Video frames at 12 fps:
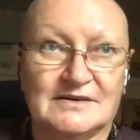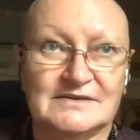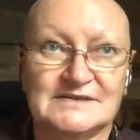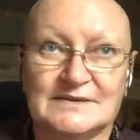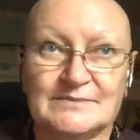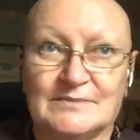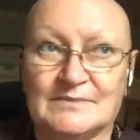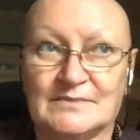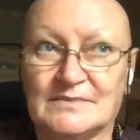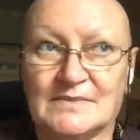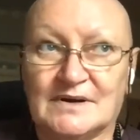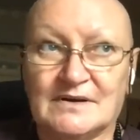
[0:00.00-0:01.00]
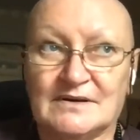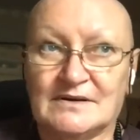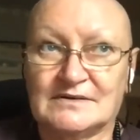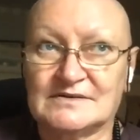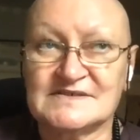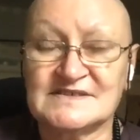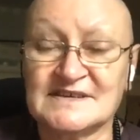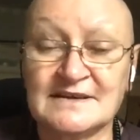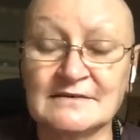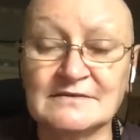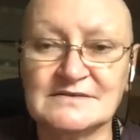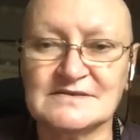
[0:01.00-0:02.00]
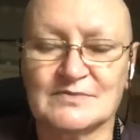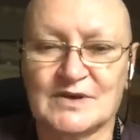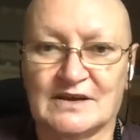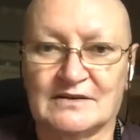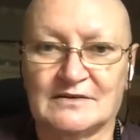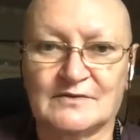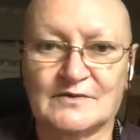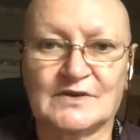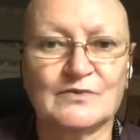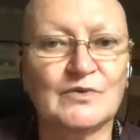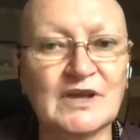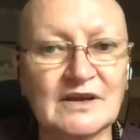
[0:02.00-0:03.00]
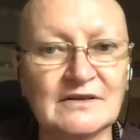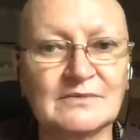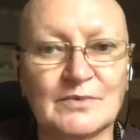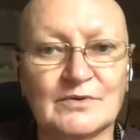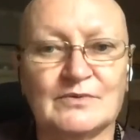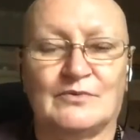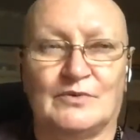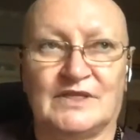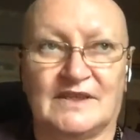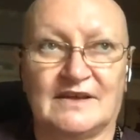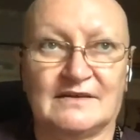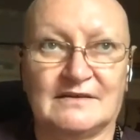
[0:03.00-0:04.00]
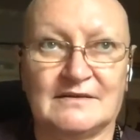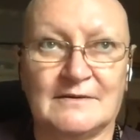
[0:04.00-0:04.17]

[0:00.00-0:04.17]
some skills we have, and we help with that.